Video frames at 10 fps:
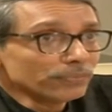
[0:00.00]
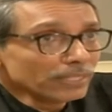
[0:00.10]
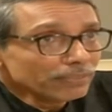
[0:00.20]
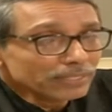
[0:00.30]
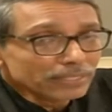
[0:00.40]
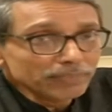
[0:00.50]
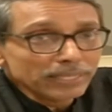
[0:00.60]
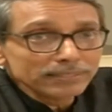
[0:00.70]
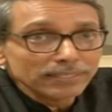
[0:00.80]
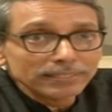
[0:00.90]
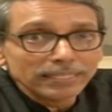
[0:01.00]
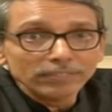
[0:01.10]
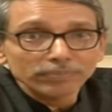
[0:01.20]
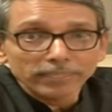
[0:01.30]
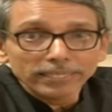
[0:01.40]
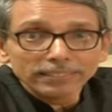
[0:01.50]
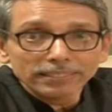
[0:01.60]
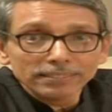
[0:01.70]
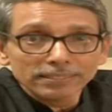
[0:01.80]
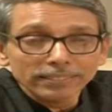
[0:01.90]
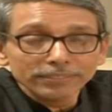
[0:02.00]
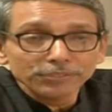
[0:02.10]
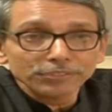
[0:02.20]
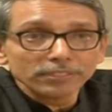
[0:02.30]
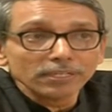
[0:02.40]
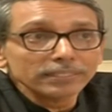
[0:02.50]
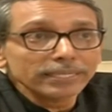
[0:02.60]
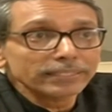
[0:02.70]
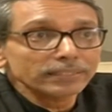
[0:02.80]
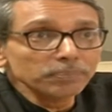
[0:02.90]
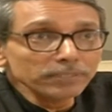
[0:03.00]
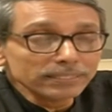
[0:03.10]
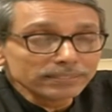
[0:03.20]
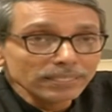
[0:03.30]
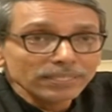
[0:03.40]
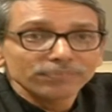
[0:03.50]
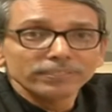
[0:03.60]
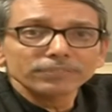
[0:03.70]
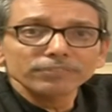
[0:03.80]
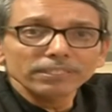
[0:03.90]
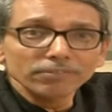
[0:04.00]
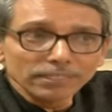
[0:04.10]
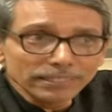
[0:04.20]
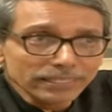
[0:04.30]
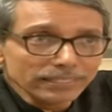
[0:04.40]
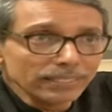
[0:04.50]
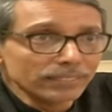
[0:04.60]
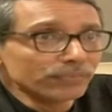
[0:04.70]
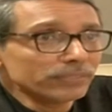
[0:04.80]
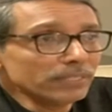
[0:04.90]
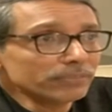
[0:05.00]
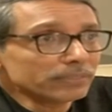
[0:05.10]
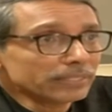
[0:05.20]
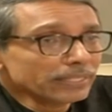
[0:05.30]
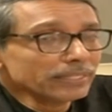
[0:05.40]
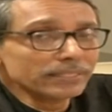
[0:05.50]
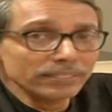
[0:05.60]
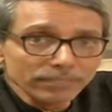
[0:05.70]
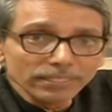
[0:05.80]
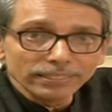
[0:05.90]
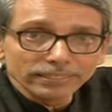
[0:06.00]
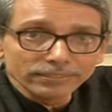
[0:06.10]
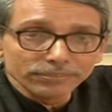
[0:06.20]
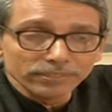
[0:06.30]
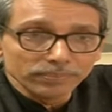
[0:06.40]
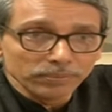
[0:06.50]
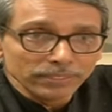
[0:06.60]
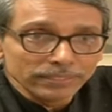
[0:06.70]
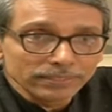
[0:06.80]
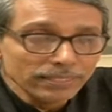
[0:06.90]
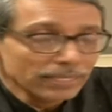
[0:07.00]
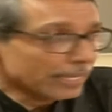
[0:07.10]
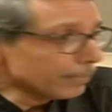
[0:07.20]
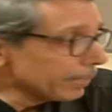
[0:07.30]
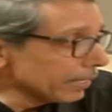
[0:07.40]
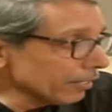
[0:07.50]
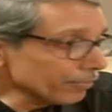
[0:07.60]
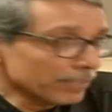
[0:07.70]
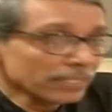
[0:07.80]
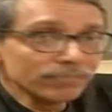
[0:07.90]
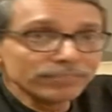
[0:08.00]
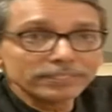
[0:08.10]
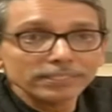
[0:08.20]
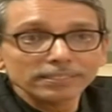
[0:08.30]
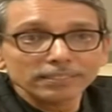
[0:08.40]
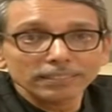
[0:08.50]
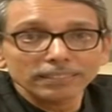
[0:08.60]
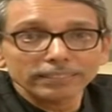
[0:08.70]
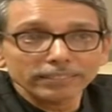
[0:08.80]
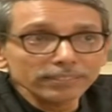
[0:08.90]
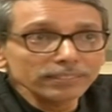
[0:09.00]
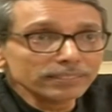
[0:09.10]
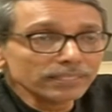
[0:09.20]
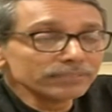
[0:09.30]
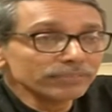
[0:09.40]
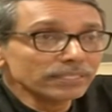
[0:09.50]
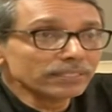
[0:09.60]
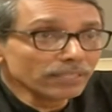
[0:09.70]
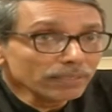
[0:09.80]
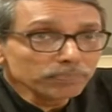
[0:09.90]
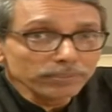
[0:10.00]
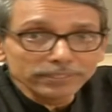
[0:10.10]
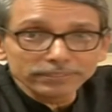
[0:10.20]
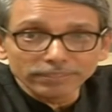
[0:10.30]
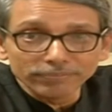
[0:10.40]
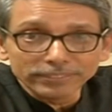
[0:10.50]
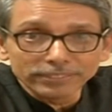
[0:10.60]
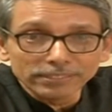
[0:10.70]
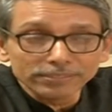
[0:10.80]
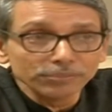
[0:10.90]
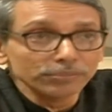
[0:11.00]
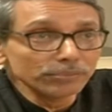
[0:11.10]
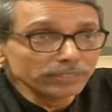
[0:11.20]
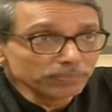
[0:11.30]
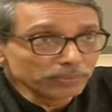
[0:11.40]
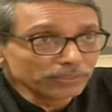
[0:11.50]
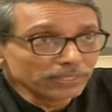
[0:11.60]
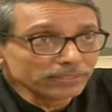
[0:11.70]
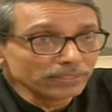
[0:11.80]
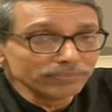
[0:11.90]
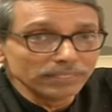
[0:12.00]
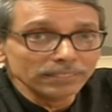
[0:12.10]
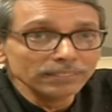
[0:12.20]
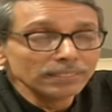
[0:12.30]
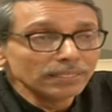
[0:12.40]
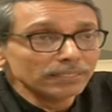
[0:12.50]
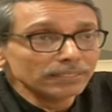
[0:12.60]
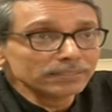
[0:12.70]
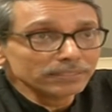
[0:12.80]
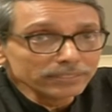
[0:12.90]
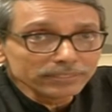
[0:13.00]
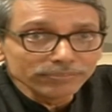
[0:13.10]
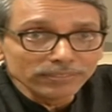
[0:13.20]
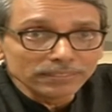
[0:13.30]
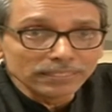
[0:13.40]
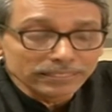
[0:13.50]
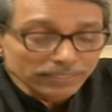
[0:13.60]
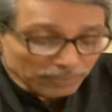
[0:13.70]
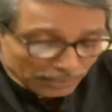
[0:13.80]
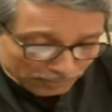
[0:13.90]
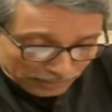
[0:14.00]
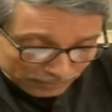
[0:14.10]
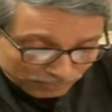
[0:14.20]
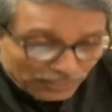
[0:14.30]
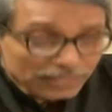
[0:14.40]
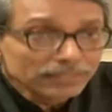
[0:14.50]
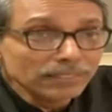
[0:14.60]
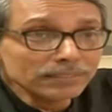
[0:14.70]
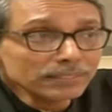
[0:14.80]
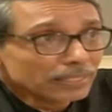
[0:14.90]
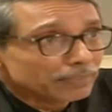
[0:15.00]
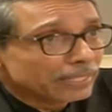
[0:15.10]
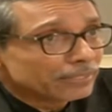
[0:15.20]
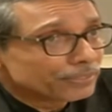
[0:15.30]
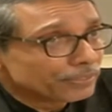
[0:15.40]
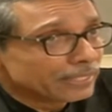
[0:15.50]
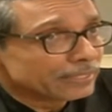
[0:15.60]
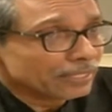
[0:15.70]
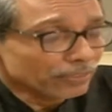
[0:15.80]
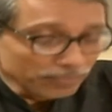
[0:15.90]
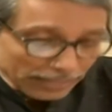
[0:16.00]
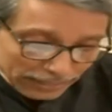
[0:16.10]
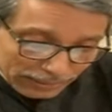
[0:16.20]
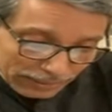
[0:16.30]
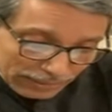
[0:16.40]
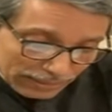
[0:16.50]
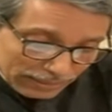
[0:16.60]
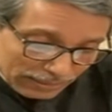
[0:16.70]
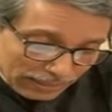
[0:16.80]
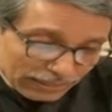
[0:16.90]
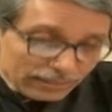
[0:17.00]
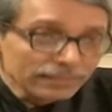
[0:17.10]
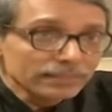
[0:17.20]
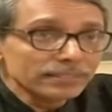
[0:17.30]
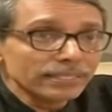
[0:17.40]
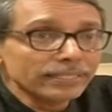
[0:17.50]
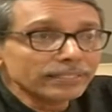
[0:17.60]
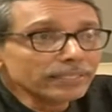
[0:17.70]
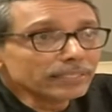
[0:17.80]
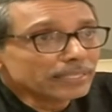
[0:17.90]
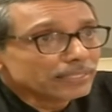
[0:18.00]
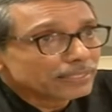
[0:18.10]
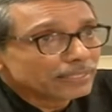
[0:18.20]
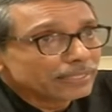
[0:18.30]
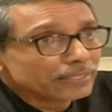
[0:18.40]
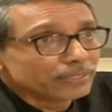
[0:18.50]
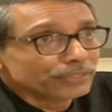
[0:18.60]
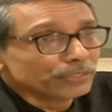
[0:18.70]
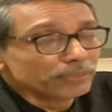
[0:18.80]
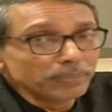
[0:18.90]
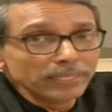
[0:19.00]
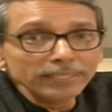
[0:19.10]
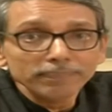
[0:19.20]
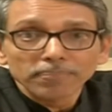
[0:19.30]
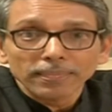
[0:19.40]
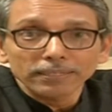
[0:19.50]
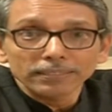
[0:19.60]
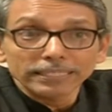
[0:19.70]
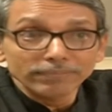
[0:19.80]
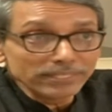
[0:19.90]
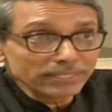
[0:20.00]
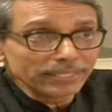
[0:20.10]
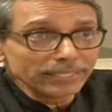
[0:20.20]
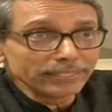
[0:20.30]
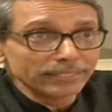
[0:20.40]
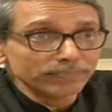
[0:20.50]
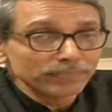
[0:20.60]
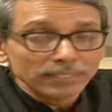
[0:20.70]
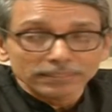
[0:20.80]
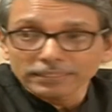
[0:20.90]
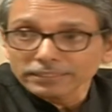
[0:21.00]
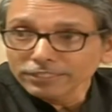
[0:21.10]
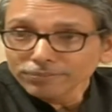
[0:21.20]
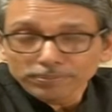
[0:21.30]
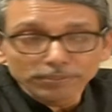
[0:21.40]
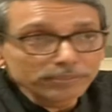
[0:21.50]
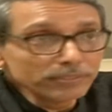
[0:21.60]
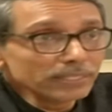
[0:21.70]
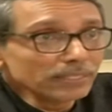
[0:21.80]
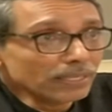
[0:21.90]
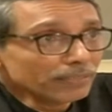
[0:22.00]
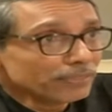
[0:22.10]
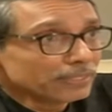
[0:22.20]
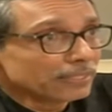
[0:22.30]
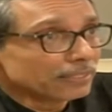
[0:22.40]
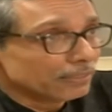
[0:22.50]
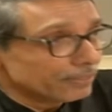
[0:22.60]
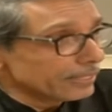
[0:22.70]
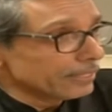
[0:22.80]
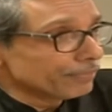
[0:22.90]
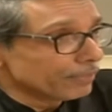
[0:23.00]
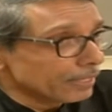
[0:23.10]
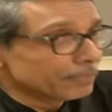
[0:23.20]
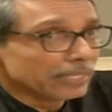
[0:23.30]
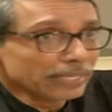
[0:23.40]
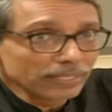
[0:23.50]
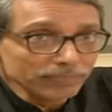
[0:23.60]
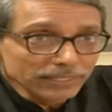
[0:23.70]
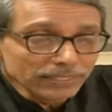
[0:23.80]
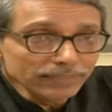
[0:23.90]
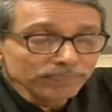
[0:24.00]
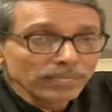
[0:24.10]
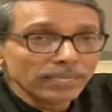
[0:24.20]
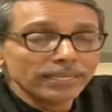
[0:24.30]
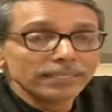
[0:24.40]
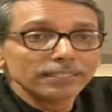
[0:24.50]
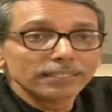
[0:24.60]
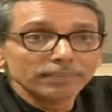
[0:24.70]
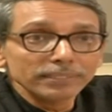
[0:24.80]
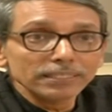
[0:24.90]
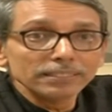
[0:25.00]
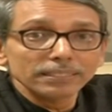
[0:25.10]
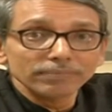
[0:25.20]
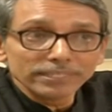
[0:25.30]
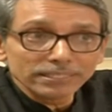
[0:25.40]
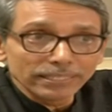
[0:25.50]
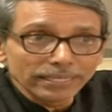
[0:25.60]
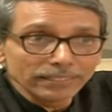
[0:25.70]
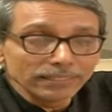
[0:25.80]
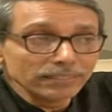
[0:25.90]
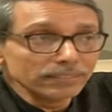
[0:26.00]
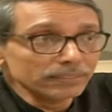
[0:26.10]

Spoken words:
One of the demands that they have made is that you should contact the police, which we have already done. We have written several letters to the police and many of my officials are in regular touch with the top police officials to know the progress of the search for Najeeb Ahmed. The other demand students have made is that this entire incident should be investigated. The Chief Proctorial Office has already formed a committee and the committee is investigating